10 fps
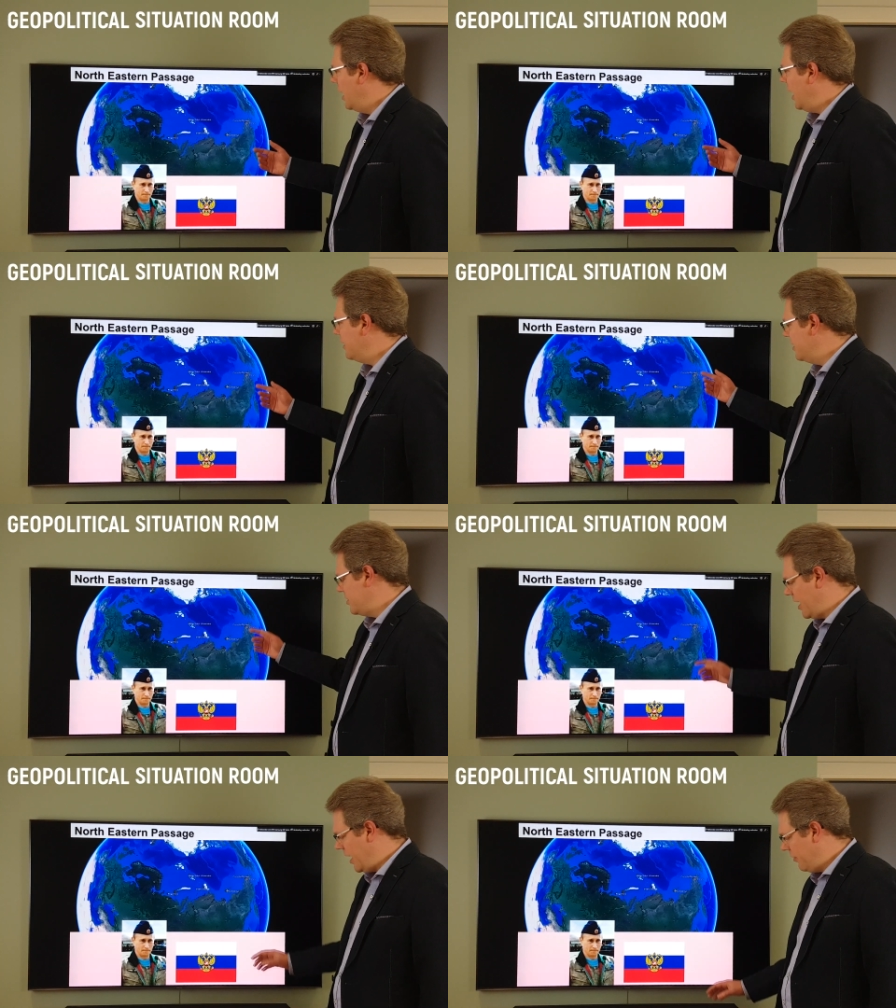And
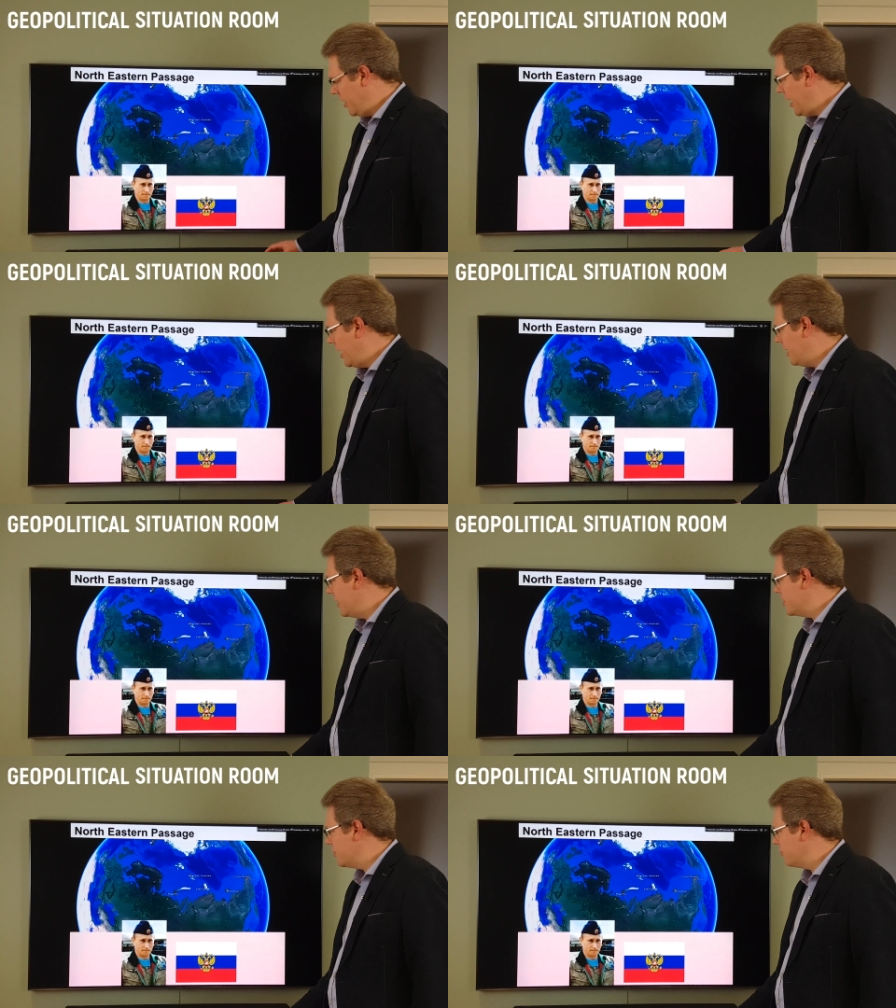this area
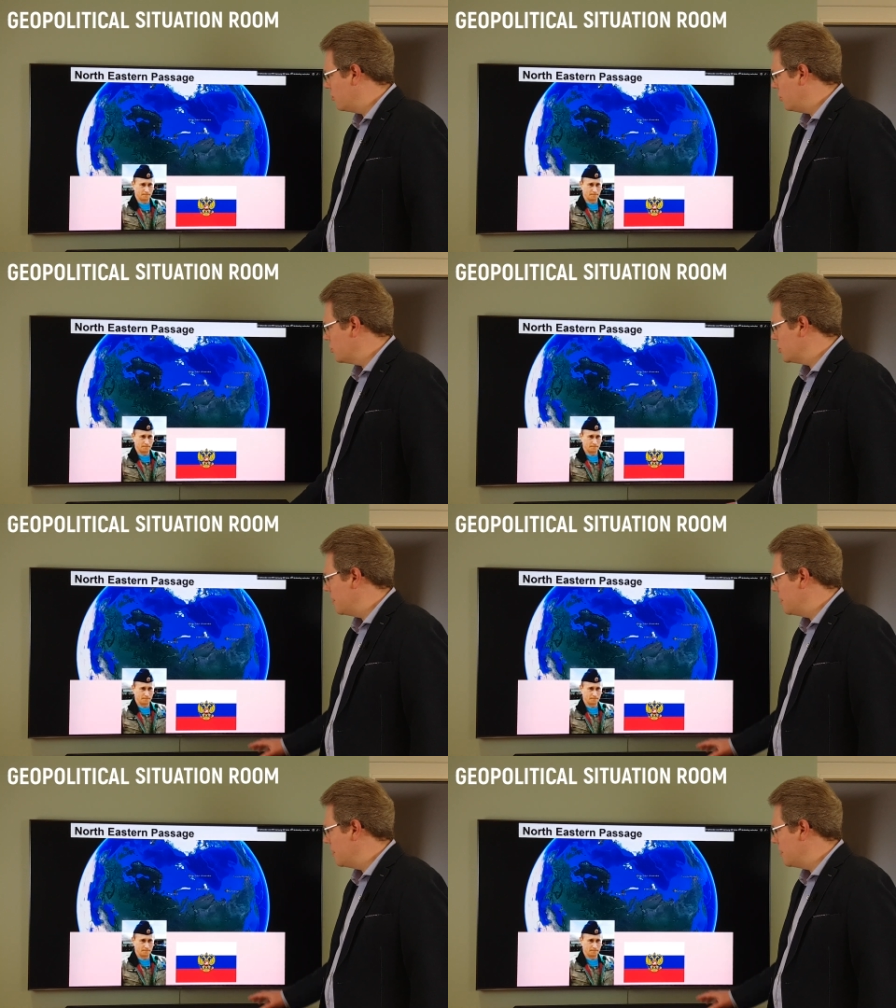is, of course,